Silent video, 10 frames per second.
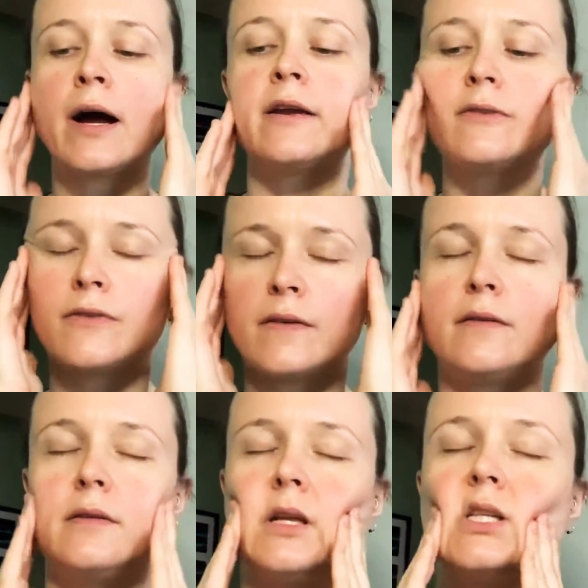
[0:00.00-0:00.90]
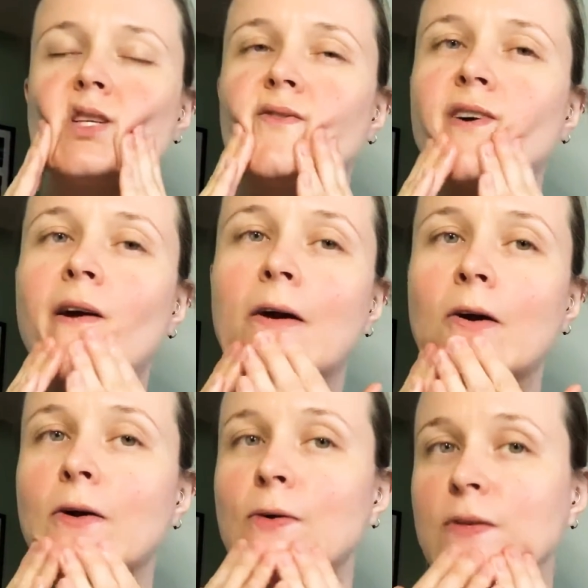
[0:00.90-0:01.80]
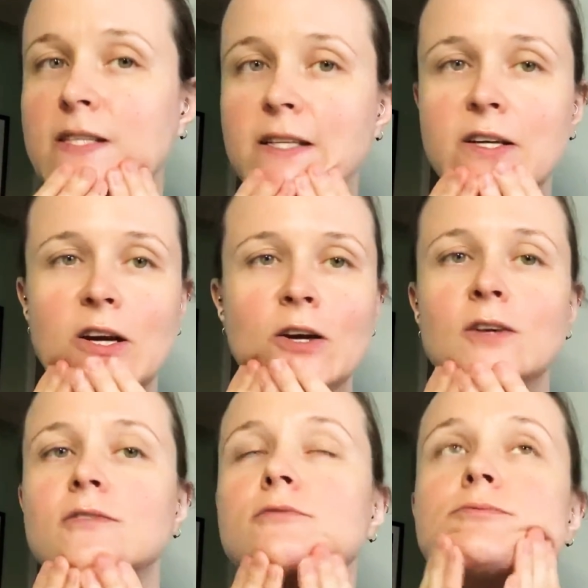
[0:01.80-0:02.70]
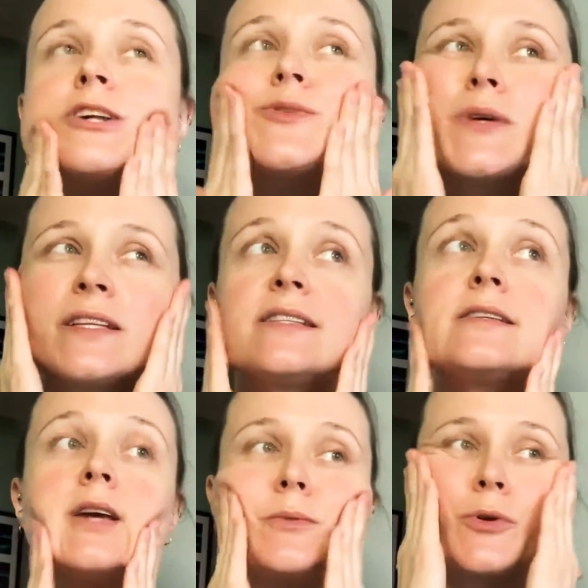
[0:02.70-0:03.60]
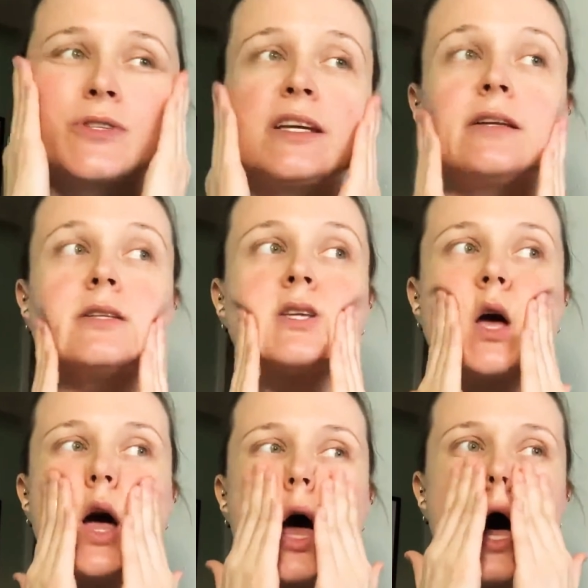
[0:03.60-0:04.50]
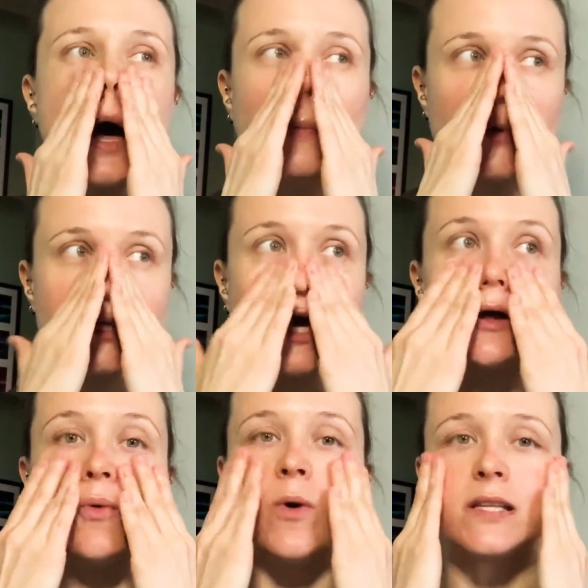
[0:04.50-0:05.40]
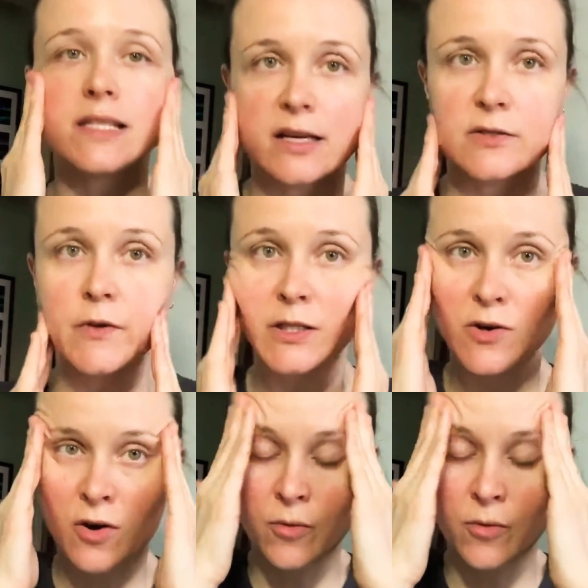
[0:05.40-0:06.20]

kind of need to figure out our own skincare regimens and routines. There's not a one-size-fits-all